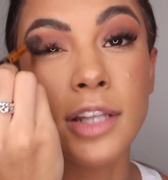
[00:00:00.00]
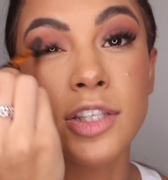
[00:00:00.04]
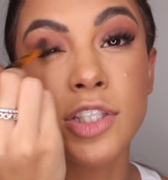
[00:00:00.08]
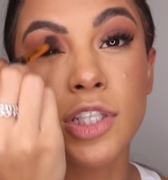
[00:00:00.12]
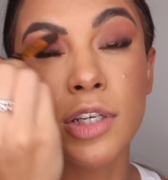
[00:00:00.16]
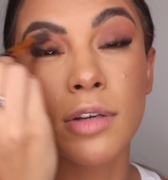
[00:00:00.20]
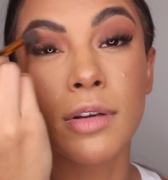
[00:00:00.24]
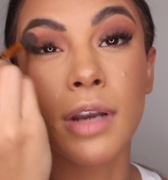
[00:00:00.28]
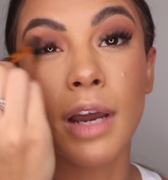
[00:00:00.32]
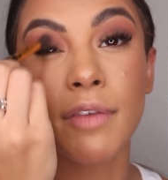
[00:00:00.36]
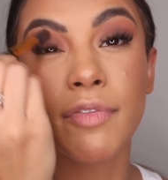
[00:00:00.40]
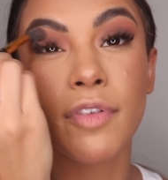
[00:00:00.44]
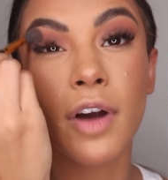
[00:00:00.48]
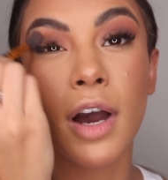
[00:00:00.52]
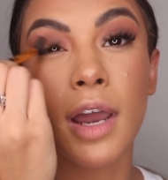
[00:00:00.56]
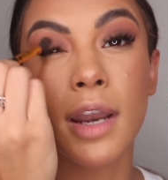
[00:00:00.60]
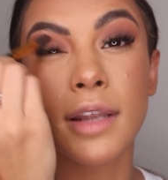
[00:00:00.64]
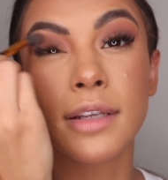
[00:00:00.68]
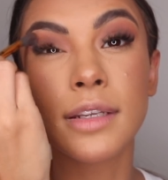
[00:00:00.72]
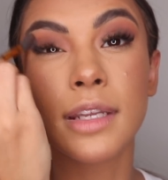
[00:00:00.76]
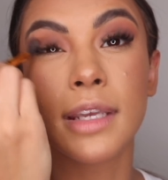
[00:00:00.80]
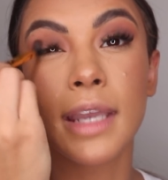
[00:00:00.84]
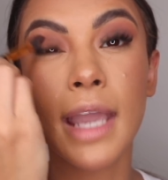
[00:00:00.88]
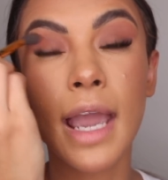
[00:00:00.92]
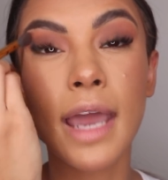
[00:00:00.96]
do Love
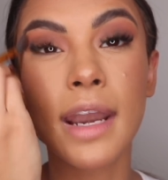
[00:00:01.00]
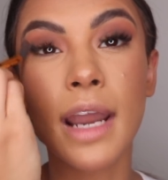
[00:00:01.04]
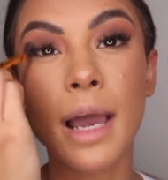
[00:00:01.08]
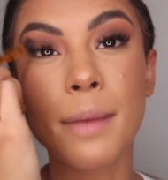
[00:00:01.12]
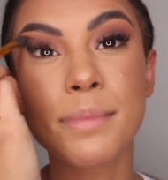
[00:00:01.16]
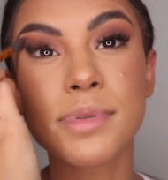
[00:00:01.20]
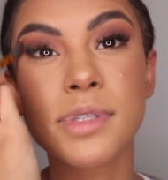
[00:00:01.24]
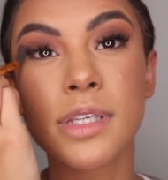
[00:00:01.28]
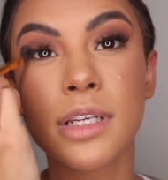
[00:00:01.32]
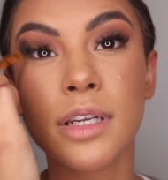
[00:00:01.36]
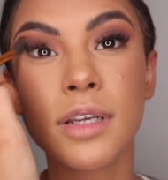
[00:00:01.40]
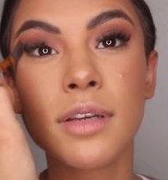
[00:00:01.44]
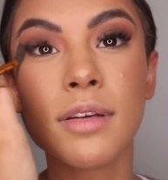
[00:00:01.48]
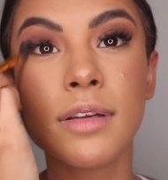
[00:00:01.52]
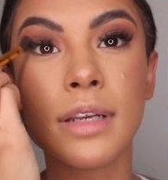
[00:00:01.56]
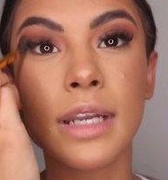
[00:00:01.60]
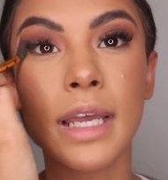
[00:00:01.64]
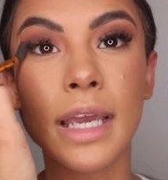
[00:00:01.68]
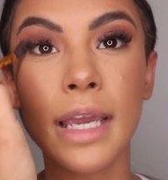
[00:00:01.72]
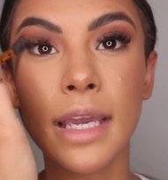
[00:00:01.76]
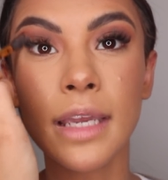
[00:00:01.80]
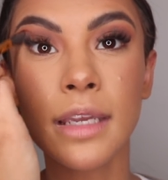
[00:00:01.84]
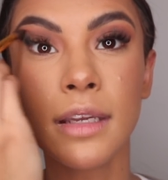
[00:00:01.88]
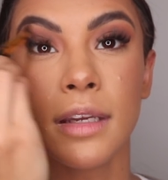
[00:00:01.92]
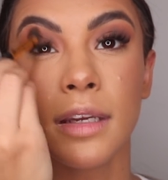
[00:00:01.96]
Island again,
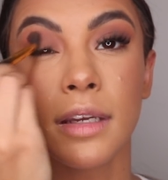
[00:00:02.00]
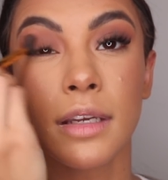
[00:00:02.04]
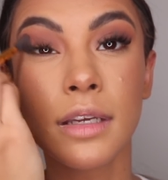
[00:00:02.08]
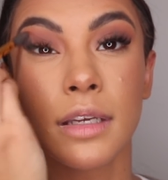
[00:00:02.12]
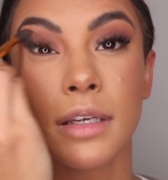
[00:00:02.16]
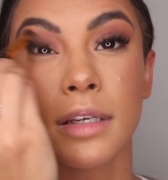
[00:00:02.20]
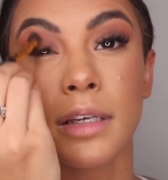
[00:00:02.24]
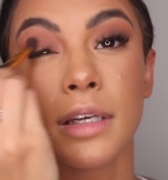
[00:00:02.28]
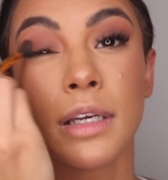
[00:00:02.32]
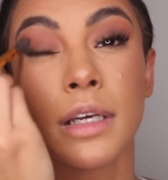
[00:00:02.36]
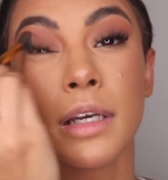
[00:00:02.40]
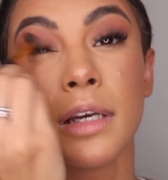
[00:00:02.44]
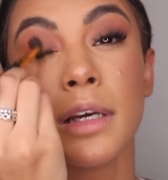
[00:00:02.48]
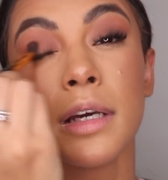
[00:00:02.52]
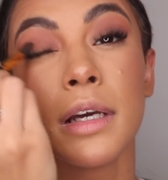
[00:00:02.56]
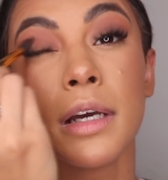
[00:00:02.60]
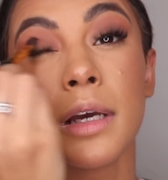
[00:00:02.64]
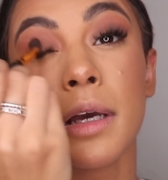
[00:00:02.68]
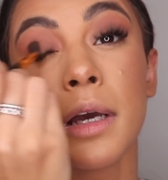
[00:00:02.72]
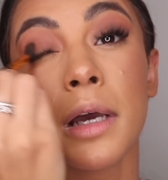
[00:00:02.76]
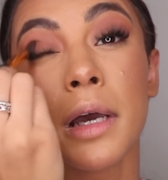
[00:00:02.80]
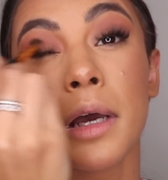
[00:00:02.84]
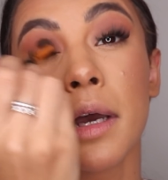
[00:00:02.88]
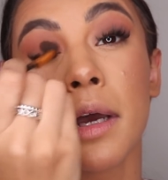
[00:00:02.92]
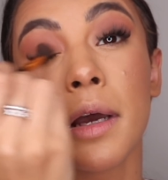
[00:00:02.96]
absolutely.
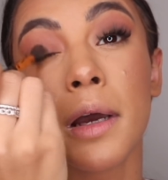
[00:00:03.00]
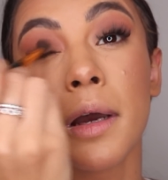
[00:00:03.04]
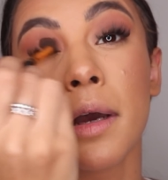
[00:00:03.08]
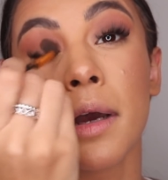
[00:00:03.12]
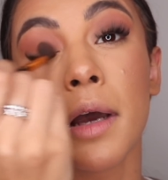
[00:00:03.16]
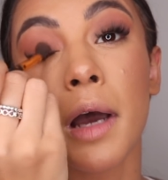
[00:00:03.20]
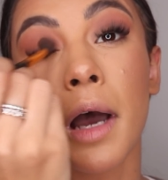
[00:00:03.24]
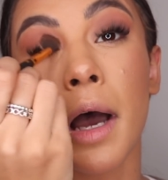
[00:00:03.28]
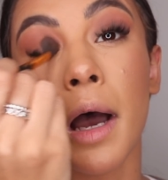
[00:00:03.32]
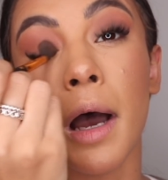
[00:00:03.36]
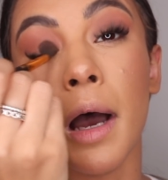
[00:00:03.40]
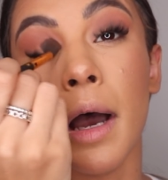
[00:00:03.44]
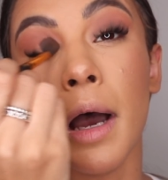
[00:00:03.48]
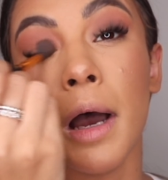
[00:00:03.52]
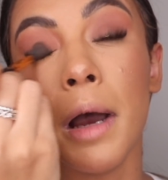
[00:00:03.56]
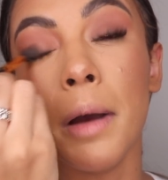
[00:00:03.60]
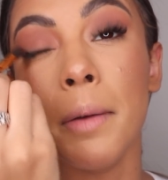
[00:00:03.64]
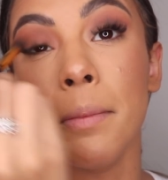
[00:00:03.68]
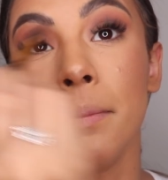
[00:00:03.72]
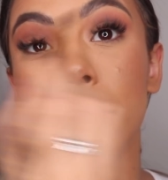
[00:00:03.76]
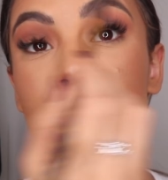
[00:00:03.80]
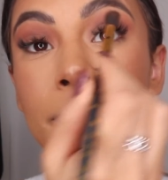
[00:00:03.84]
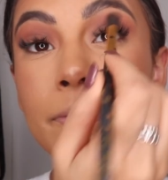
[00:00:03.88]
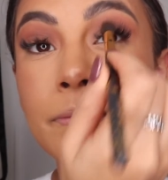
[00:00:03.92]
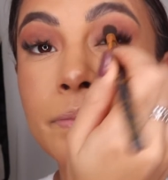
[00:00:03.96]

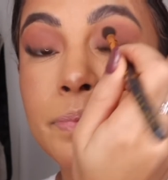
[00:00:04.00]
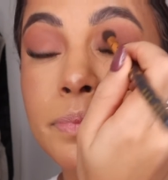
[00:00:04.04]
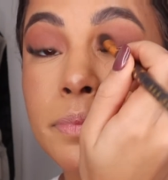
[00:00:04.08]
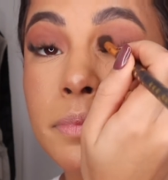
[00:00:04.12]
In